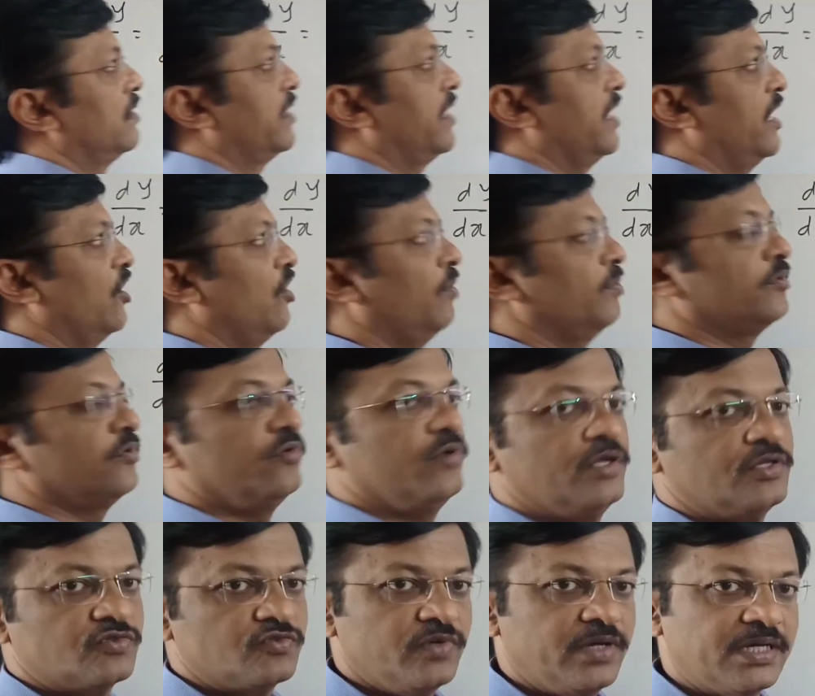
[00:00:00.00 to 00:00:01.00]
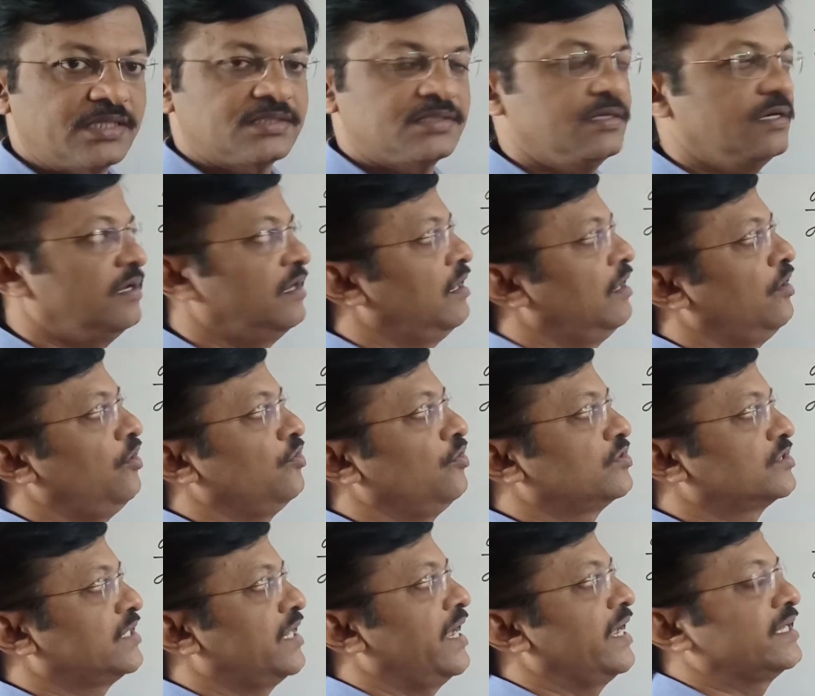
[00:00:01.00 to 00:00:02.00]
Tan of 2 raised to x
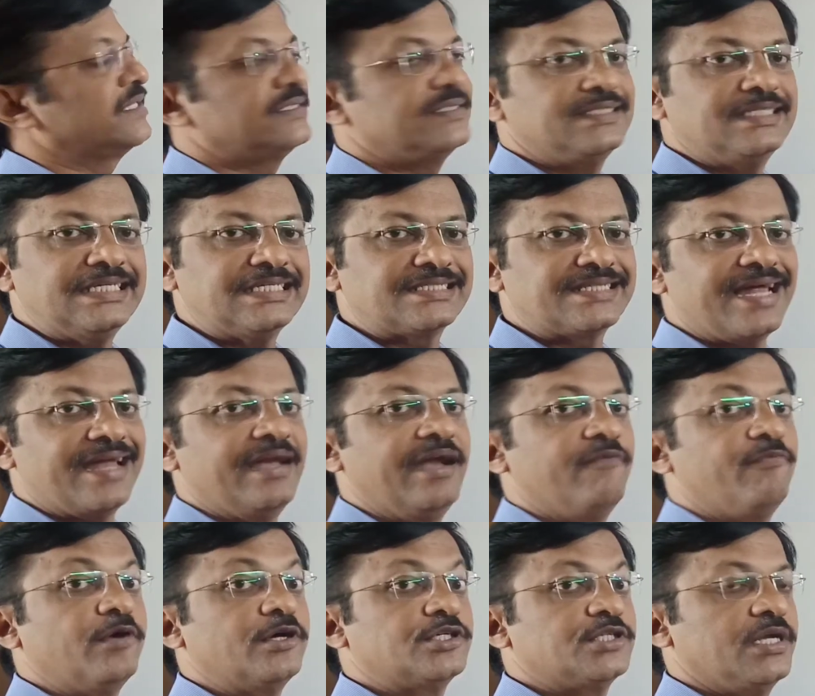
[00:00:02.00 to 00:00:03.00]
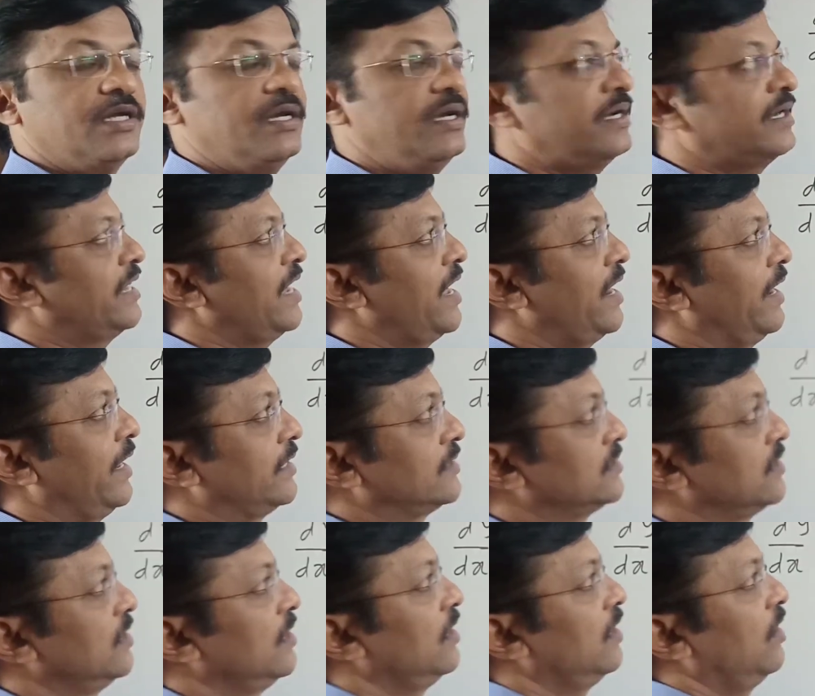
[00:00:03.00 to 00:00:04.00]
looks like standard function tan x,
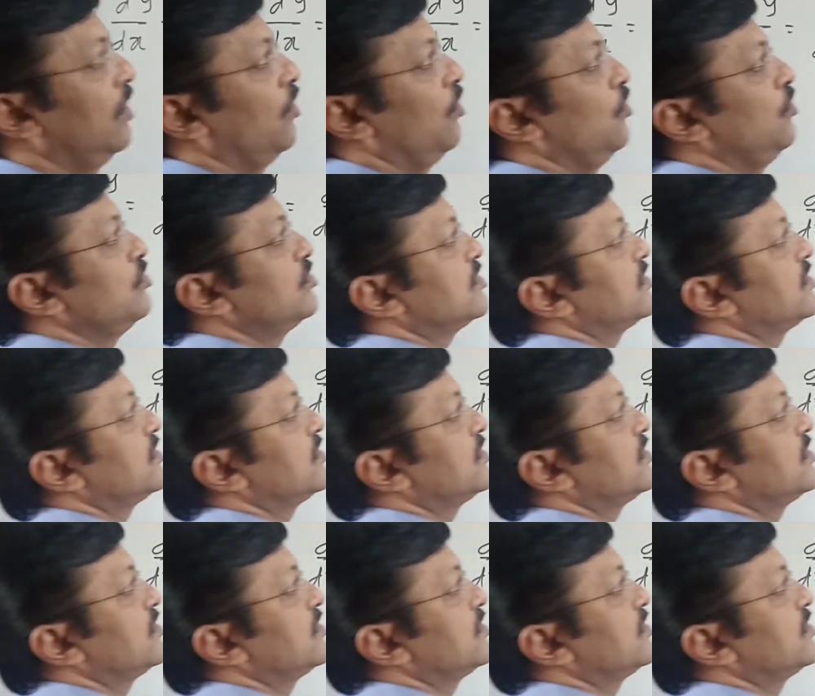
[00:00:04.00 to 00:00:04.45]
whose